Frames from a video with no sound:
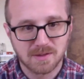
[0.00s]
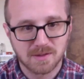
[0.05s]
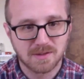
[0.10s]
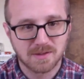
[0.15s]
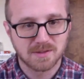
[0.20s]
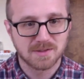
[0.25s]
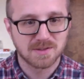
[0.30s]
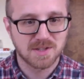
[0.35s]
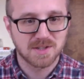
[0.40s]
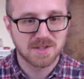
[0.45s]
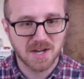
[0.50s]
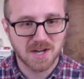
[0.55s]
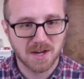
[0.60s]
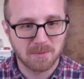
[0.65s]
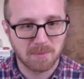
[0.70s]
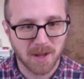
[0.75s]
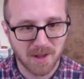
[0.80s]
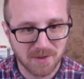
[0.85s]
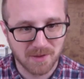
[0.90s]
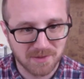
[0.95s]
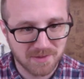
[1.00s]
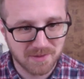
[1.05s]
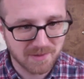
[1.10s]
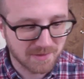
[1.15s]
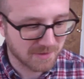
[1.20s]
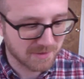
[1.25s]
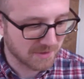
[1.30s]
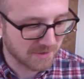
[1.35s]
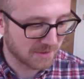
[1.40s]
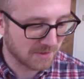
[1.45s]
checking balance is a
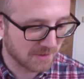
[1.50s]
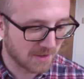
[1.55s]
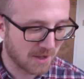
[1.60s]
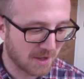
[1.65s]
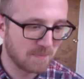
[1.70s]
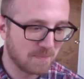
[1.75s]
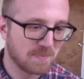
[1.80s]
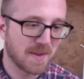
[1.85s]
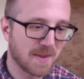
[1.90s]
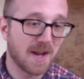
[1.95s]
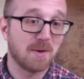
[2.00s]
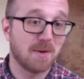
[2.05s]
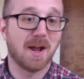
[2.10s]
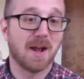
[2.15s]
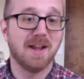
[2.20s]
little low. Anyway,